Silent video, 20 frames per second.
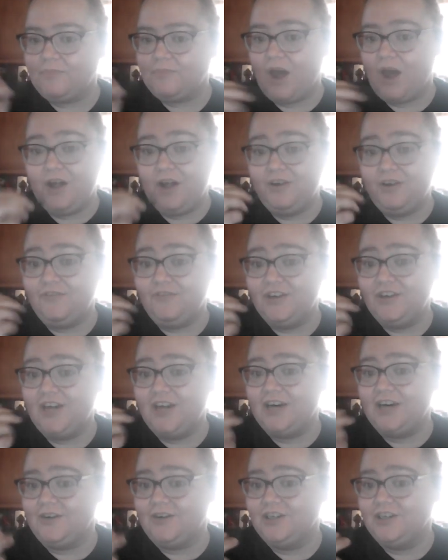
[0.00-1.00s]
and you feel
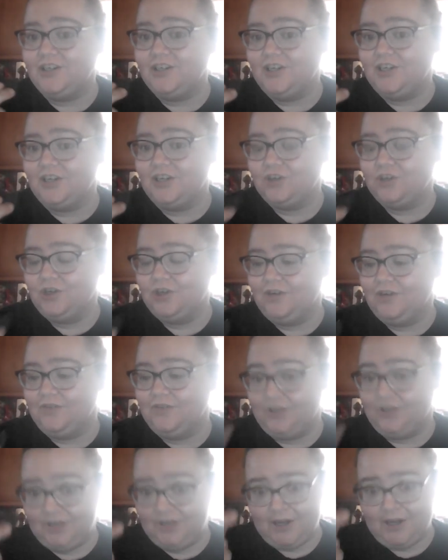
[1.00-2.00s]
that crunchy texture of
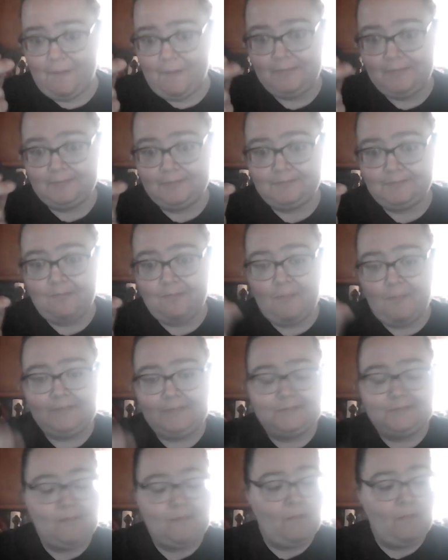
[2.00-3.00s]
a cookie,
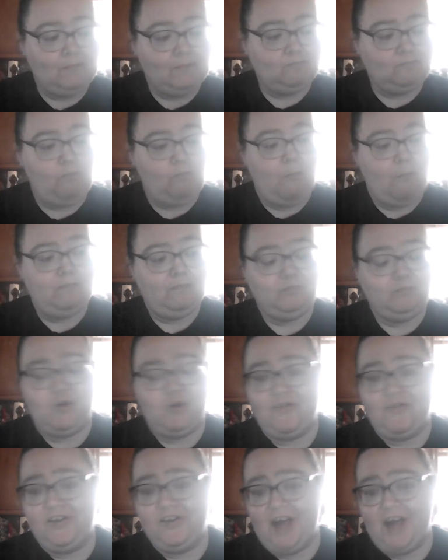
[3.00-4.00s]
and
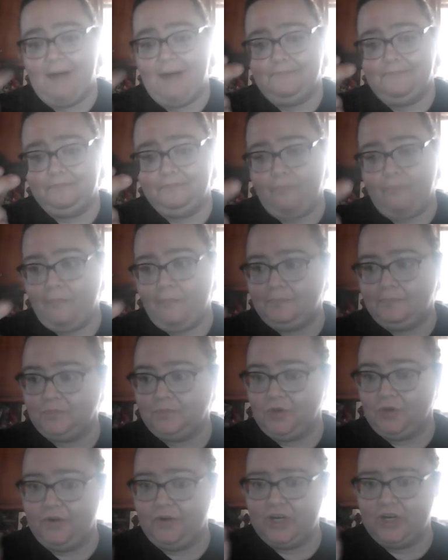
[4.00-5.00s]
you feel that
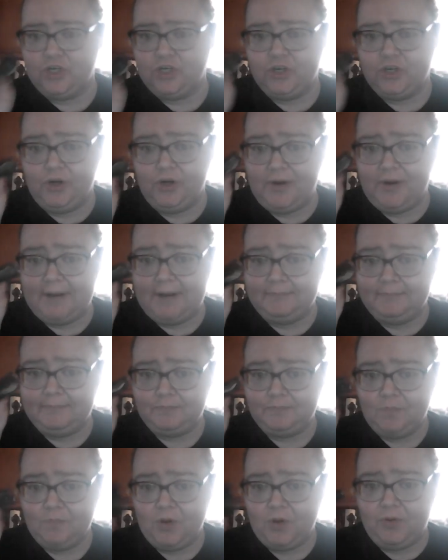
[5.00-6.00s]
gritty, sugary
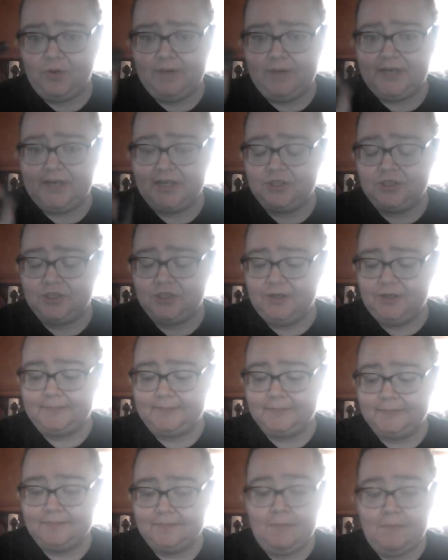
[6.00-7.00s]
cream
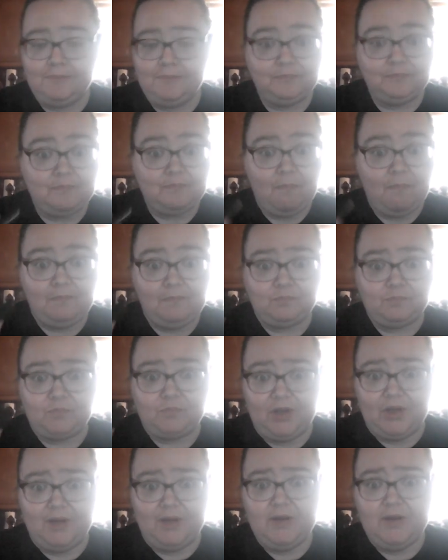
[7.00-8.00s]
texture,
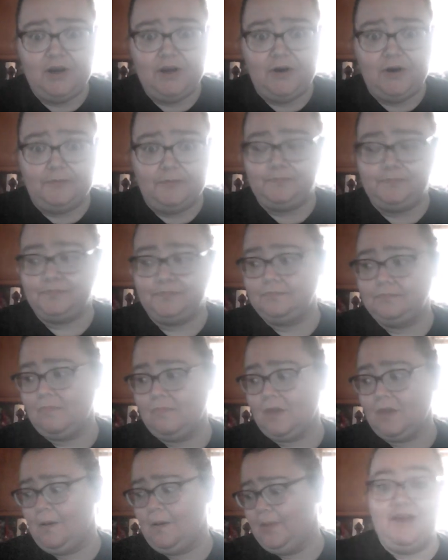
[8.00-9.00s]
let me know.
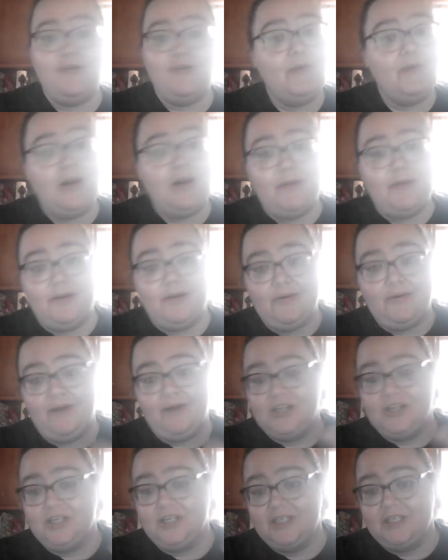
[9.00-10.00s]
Even when I'm going to be
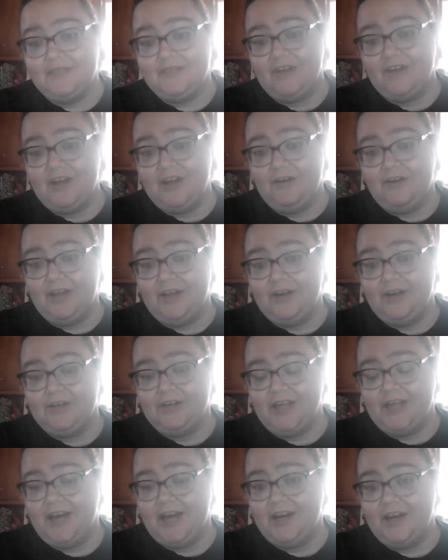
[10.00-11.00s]
watching this video later
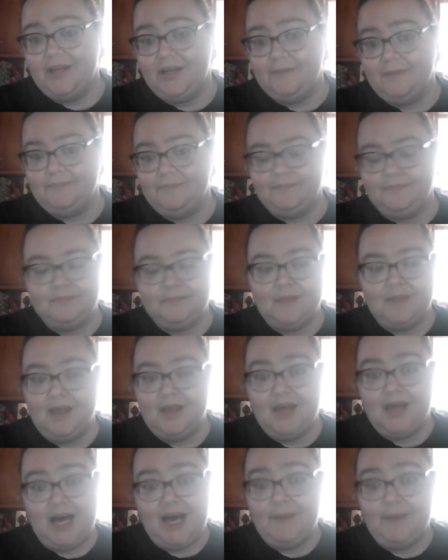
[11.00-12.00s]
to edit it,
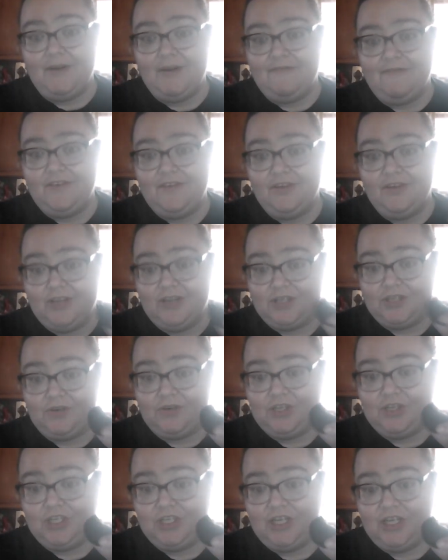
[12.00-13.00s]
I'm going to feel this
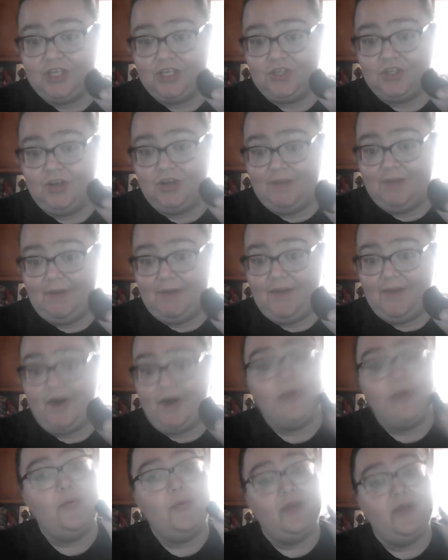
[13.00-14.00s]
crunchy texture in my
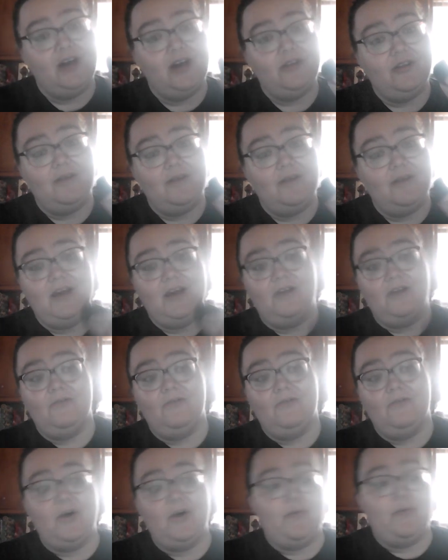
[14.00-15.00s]
mouth without there being an
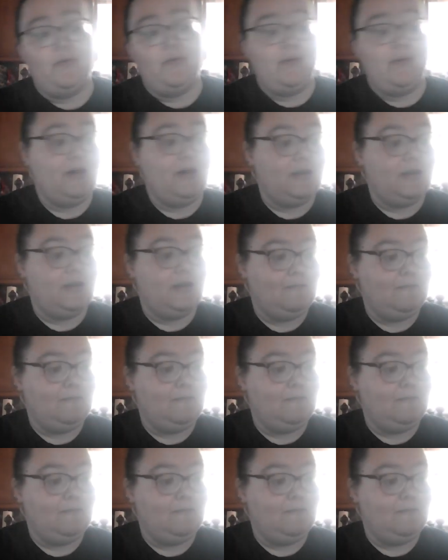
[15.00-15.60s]
Oreo in my mouth.